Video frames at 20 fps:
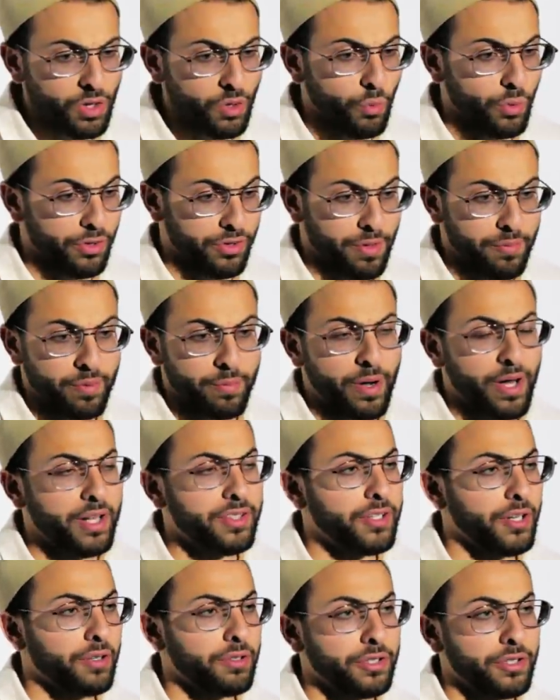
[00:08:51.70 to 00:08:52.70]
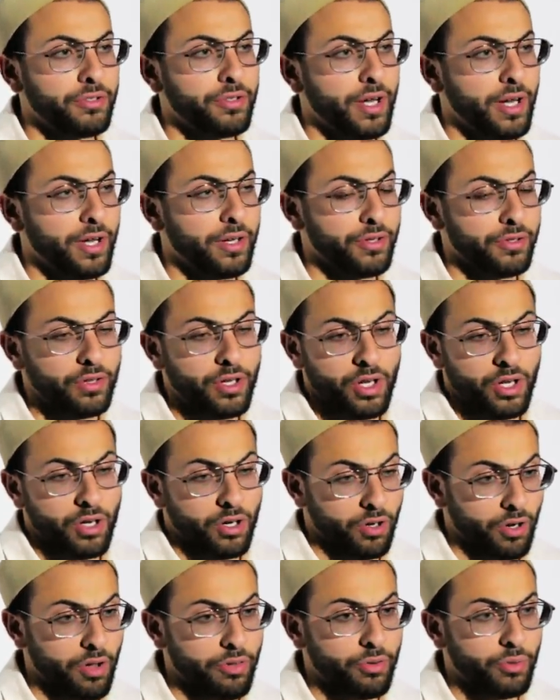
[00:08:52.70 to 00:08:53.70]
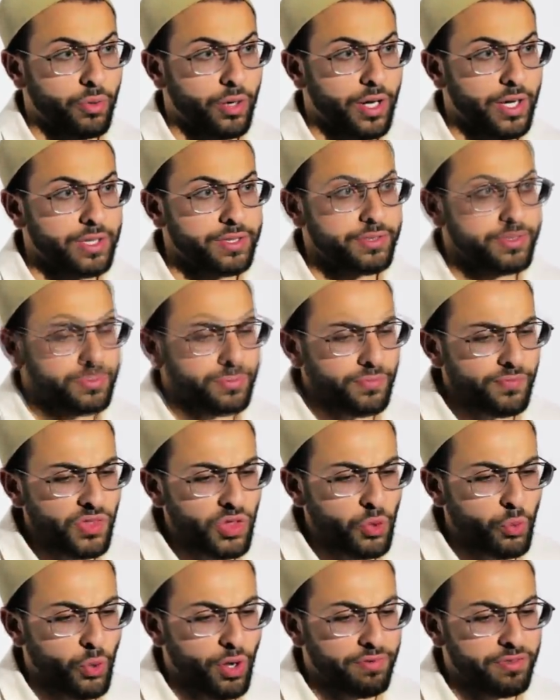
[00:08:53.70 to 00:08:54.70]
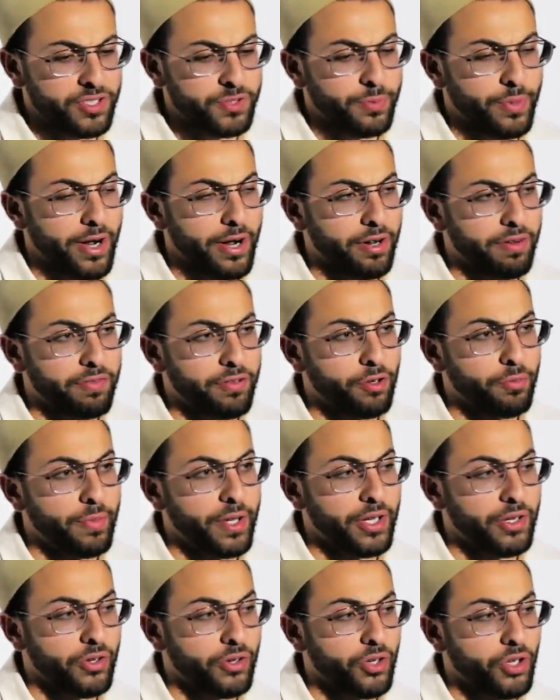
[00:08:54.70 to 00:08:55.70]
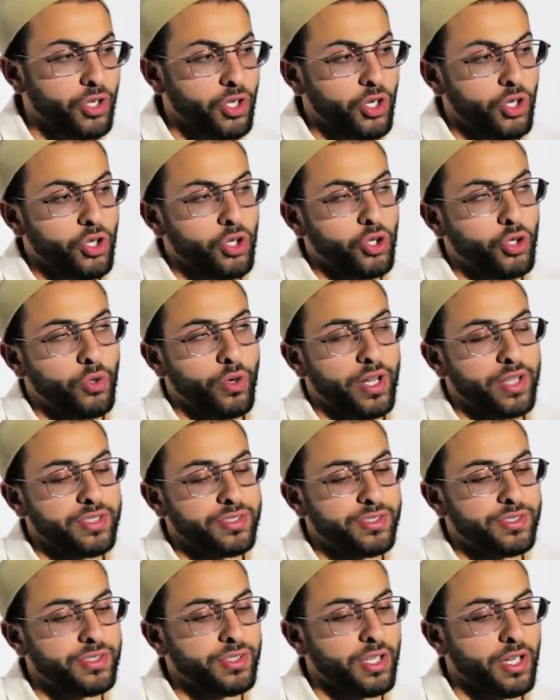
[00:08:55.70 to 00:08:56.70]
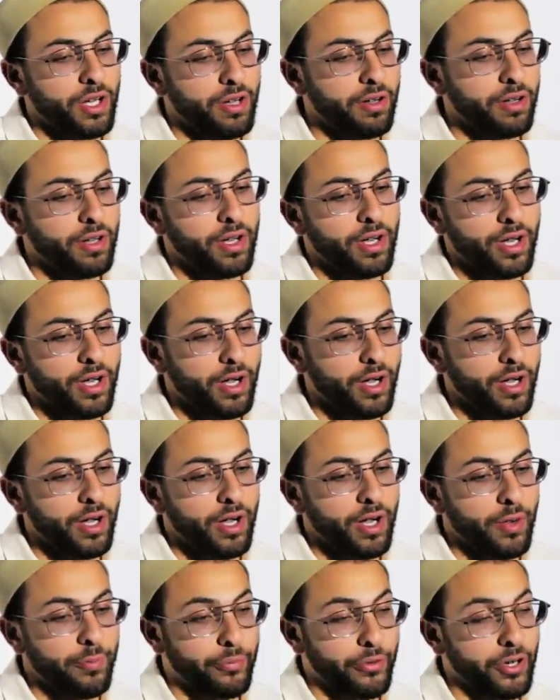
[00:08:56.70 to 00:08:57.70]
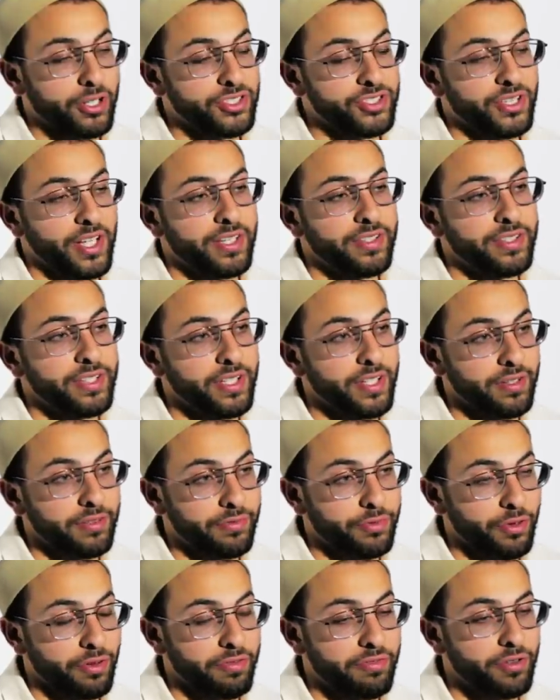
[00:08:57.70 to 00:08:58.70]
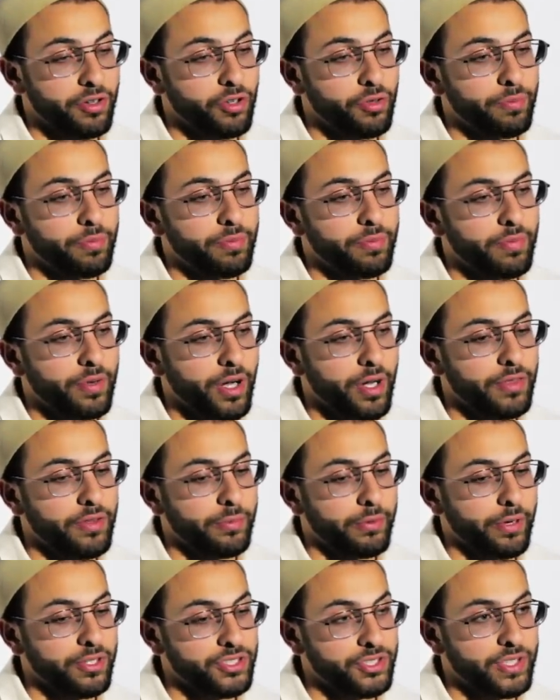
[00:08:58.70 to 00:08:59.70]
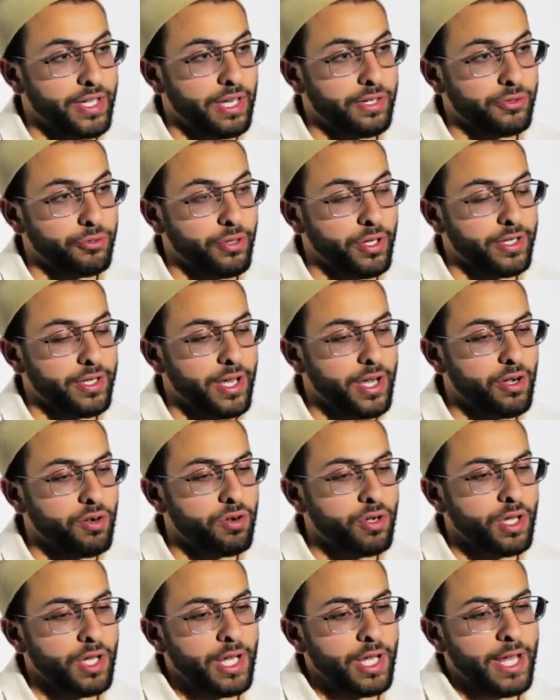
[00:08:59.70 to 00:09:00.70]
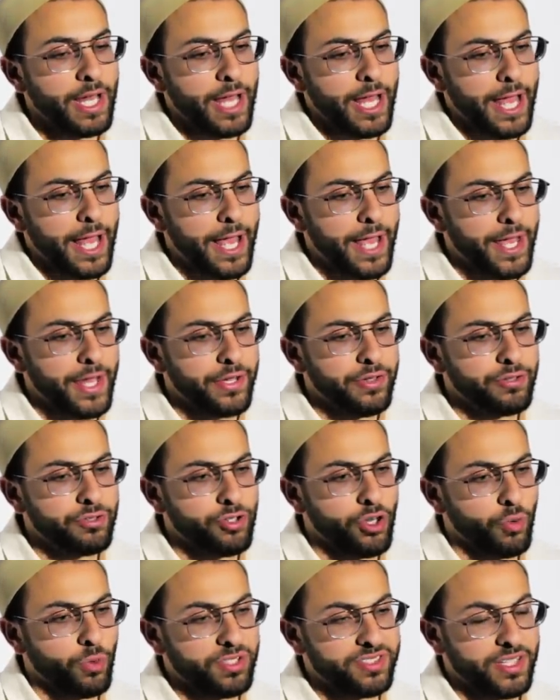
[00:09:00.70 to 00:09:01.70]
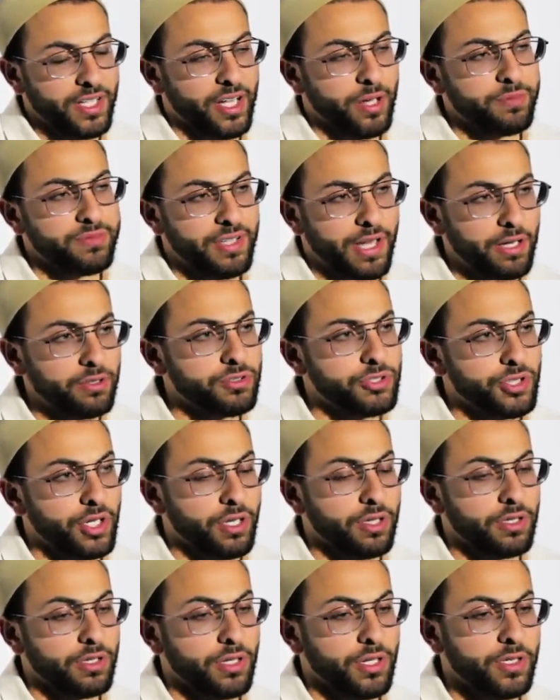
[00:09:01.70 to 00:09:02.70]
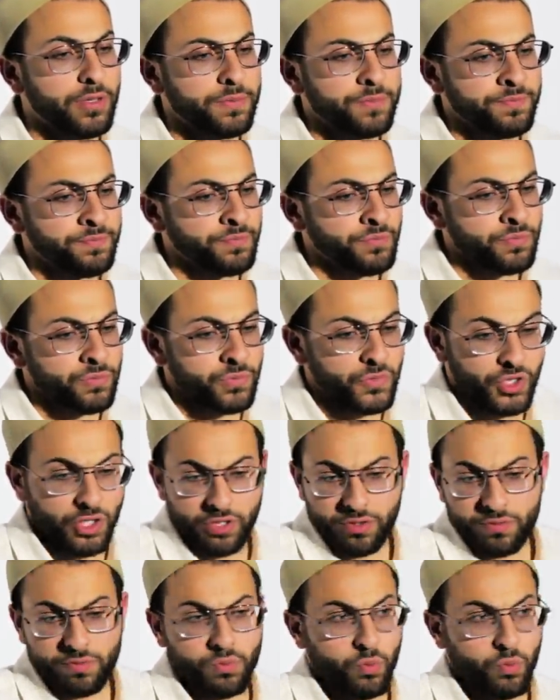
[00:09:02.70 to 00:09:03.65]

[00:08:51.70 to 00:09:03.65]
whether that be monetarily or not, or, or otherwise. We have an aspiring filmmaker who has a, a, project idea for a film on the project gallery right now. And, you know, once that comes out, inshallah, just